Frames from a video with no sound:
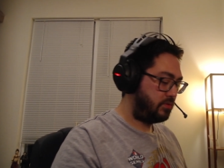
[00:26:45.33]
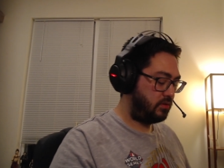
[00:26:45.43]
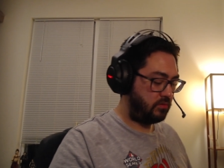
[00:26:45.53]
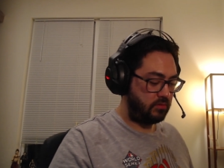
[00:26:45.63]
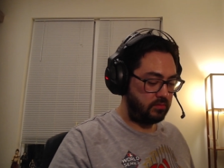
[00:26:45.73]

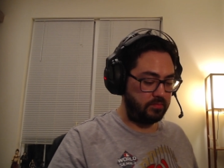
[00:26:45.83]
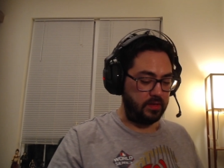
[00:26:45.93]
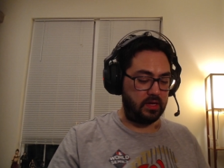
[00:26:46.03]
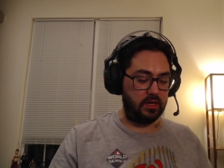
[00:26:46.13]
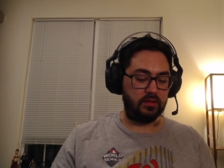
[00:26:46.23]
soon
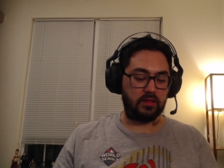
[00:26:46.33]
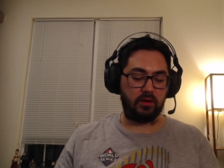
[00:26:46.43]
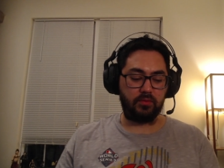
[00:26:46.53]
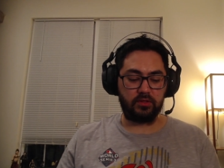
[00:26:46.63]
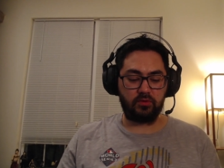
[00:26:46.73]
because I
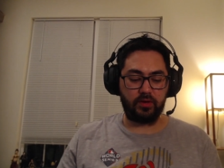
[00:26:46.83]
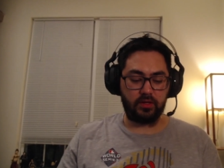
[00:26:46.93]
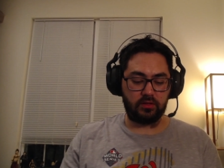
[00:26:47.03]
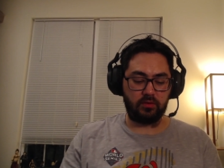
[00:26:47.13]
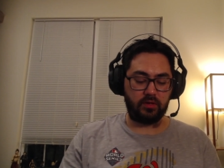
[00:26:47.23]
was going
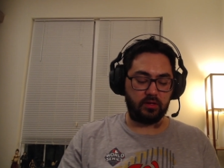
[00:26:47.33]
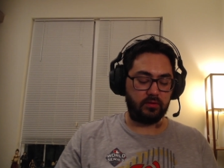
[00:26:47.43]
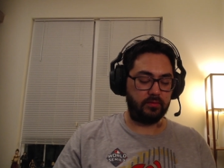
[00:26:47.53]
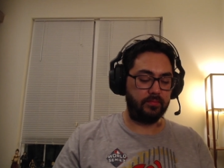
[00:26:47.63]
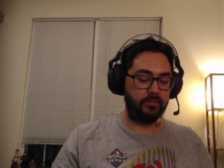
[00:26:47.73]
to
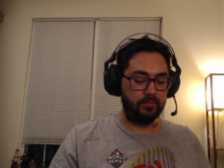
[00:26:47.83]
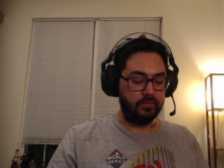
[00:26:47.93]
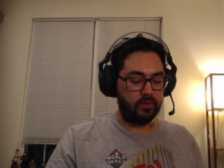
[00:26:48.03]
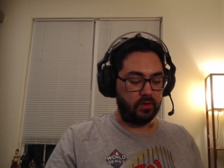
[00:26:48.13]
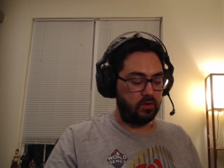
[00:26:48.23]

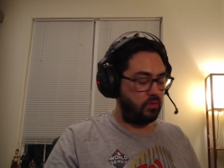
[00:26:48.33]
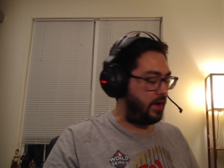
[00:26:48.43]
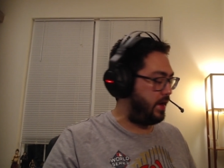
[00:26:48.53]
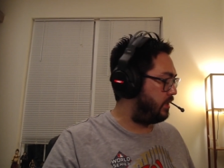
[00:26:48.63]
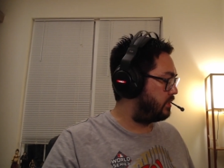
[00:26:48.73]

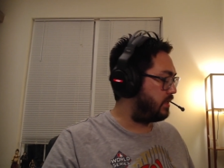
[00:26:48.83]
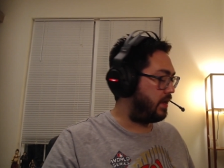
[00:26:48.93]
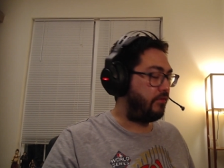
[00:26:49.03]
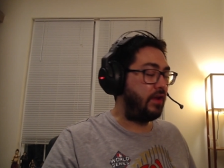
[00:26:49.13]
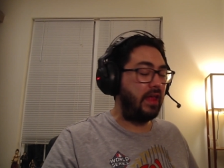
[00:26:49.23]
wait because I
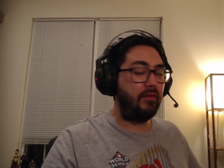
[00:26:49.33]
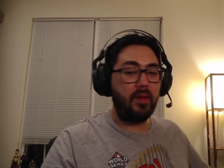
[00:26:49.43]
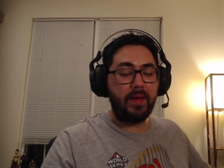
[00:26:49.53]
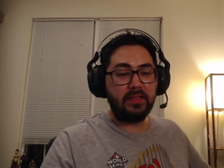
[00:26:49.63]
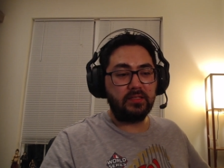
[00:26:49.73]
already had all my
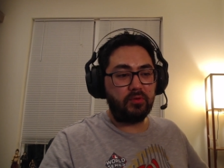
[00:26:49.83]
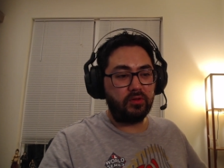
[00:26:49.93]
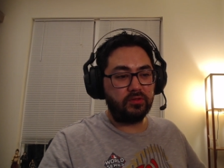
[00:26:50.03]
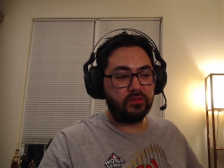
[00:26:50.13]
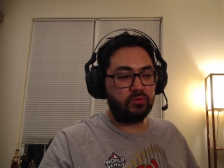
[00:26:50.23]

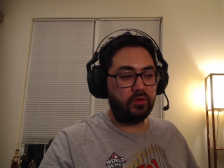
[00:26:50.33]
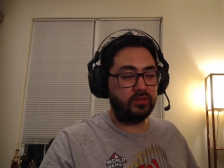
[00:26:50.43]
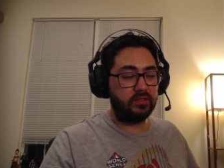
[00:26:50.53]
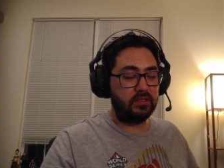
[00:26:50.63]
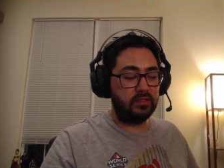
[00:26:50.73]
basketballs sort of
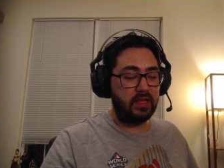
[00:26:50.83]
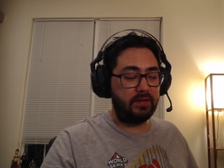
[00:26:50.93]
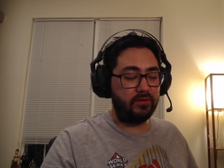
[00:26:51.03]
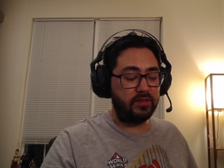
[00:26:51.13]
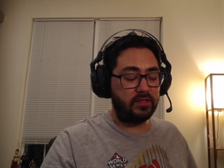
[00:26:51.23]
set
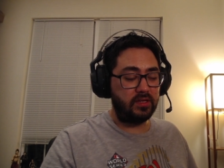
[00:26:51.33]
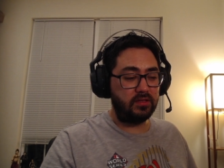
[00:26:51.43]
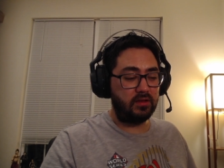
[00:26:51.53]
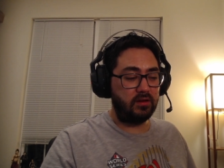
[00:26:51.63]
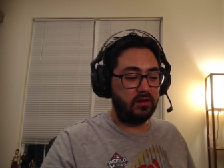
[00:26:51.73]
for the
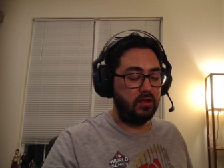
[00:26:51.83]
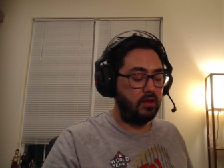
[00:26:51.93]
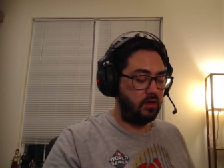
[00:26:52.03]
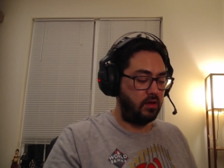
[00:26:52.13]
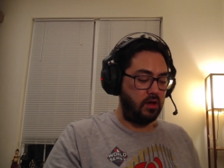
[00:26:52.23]
season.
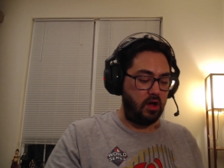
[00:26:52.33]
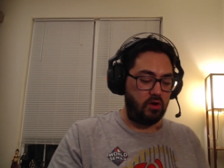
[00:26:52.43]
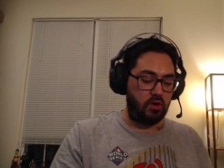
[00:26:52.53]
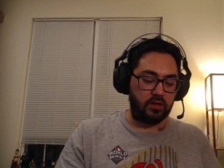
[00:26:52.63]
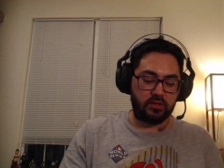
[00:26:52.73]

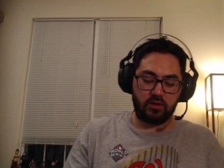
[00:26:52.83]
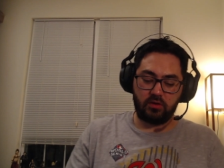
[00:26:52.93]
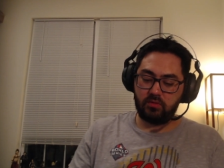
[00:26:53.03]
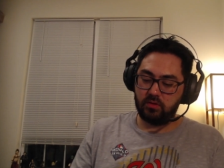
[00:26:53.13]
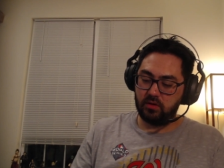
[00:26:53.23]
Oh,
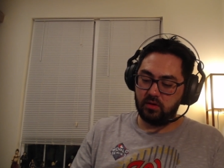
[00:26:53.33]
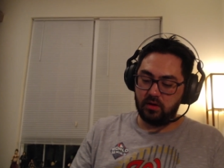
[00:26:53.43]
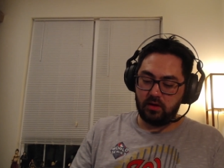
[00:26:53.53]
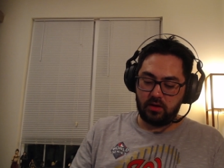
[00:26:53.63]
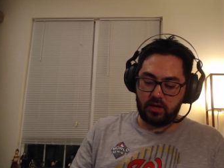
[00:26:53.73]
also,
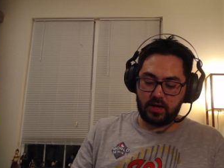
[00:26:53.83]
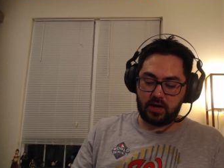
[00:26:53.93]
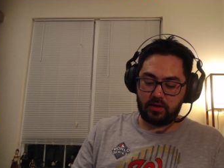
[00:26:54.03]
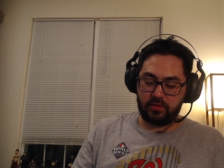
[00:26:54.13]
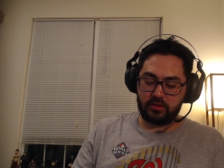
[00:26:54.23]
I
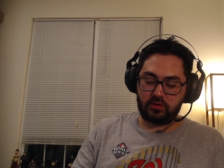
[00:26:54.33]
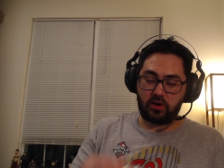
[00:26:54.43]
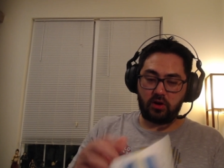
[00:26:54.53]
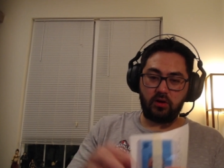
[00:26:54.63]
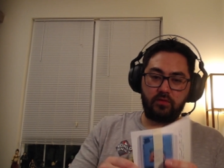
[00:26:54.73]
got this
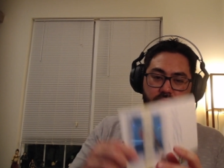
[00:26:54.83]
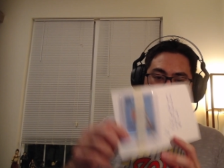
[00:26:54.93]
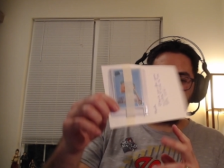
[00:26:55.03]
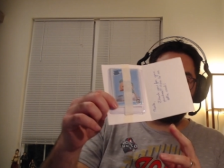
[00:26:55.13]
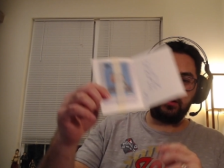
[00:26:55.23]
card
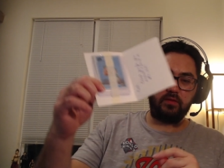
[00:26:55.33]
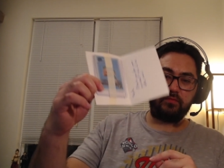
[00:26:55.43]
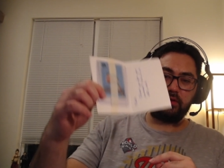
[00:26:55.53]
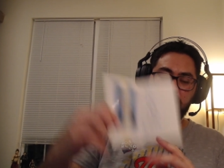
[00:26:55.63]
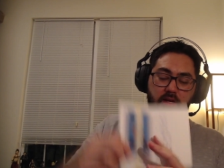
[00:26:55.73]
from
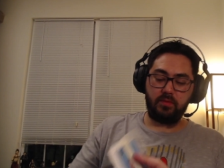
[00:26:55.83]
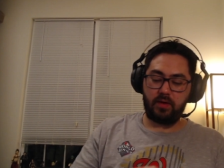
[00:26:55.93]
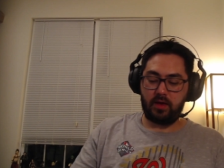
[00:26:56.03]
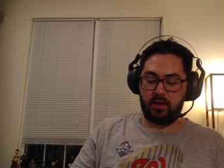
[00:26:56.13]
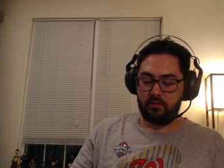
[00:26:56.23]
the
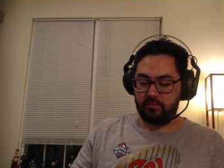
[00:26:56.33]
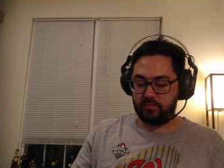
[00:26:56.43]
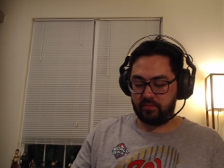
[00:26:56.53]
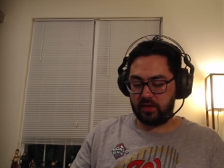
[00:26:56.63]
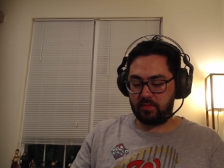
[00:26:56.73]

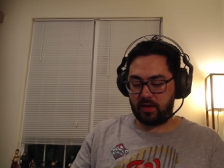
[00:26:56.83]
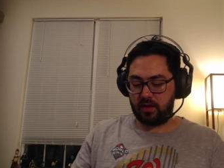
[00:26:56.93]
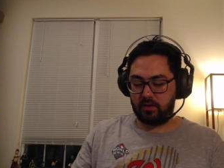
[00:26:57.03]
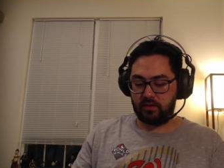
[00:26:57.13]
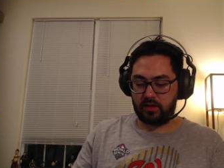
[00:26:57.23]
eBay
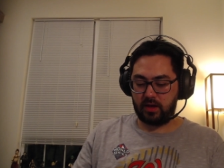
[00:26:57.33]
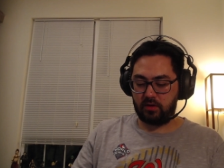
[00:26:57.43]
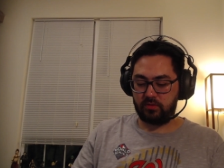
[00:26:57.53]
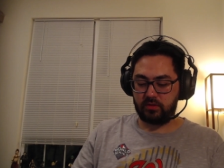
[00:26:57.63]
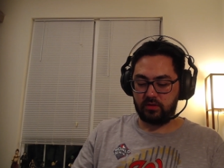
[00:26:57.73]

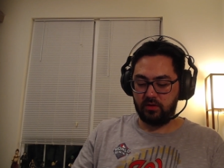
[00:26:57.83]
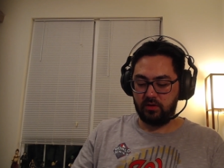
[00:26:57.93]
account,